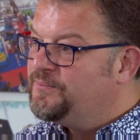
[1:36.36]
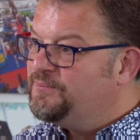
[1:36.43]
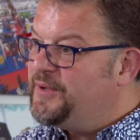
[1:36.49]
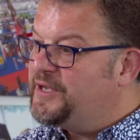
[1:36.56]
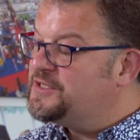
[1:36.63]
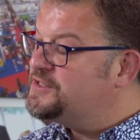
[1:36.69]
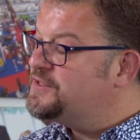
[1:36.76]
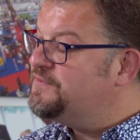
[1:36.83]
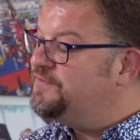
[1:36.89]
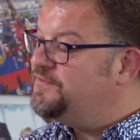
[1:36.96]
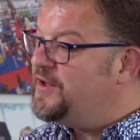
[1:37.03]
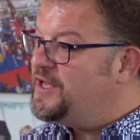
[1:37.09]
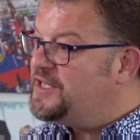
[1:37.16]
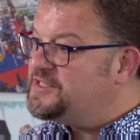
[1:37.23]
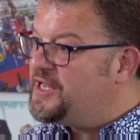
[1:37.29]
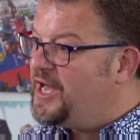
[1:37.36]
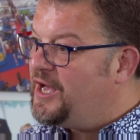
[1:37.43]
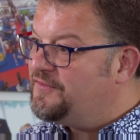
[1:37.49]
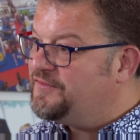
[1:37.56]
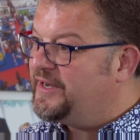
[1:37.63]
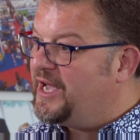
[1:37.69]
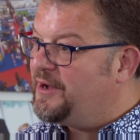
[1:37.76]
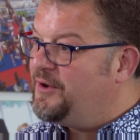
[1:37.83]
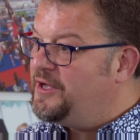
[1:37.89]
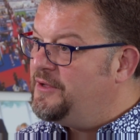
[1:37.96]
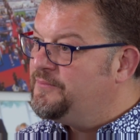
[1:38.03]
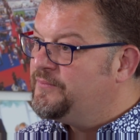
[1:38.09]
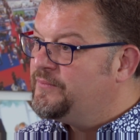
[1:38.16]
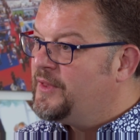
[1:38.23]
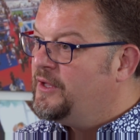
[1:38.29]
Because the first half an hour,
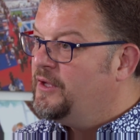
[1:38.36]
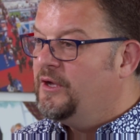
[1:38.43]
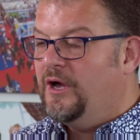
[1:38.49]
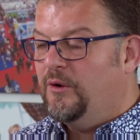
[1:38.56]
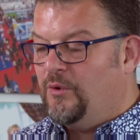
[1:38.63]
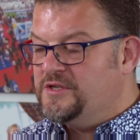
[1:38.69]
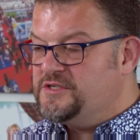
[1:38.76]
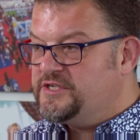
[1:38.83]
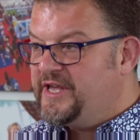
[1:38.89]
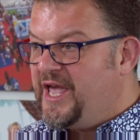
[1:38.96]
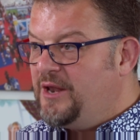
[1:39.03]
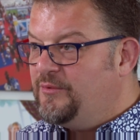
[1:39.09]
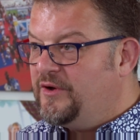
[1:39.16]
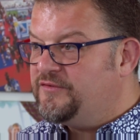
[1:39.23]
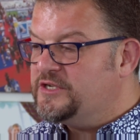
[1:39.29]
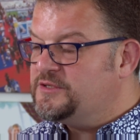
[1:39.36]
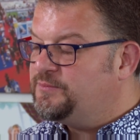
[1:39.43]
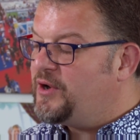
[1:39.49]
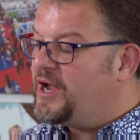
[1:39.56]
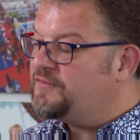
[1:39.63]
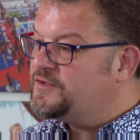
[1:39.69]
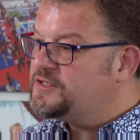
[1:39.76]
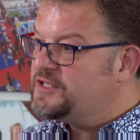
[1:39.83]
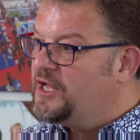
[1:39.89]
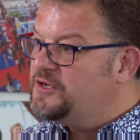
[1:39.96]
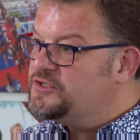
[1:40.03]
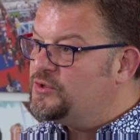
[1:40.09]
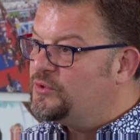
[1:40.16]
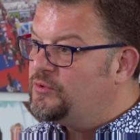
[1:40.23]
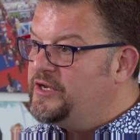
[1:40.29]
once again, whether it's breakfast,
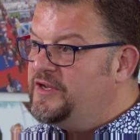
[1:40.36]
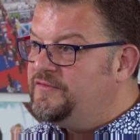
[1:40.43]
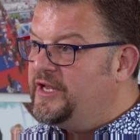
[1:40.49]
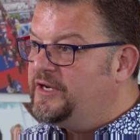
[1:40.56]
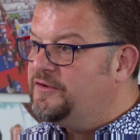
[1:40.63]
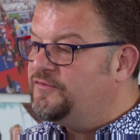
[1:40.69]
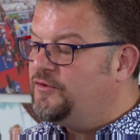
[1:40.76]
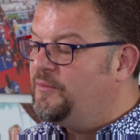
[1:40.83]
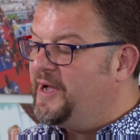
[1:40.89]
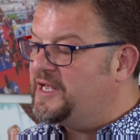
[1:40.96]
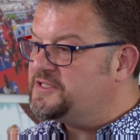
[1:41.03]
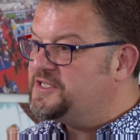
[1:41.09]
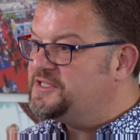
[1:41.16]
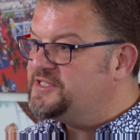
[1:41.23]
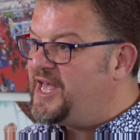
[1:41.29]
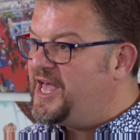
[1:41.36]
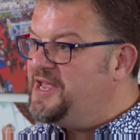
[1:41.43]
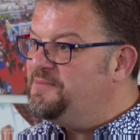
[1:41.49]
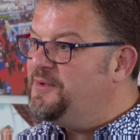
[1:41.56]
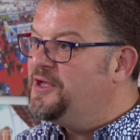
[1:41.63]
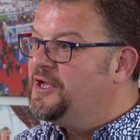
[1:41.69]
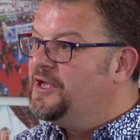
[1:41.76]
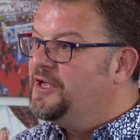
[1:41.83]
lunch or evening, the format's the same.